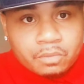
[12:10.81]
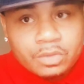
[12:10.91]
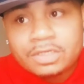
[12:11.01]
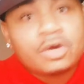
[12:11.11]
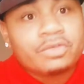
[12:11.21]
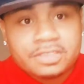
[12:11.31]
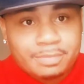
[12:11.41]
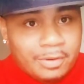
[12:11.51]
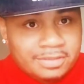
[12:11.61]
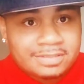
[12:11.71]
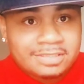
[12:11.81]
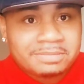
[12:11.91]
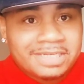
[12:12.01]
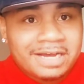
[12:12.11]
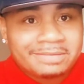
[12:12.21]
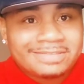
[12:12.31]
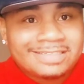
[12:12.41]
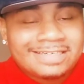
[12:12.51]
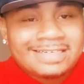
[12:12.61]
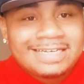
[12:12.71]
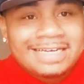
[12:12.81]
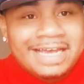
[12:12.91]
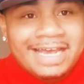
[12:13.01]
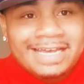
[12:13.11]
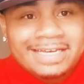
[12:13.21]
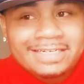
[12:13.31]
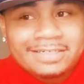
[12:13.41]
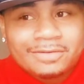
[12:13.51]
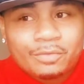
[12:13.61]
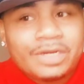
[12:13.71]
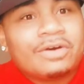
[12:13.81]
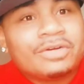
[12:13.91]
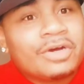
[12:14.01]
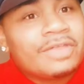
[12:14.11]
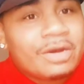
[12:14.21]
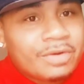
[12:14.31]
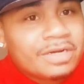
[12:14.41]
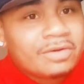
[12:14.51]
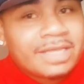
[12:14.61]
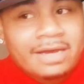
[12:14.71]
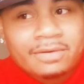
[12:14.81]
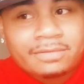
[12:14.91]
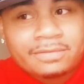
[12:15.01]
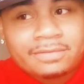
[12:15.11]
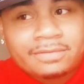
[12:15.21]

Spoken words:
We know this person sometimes, and we don't know that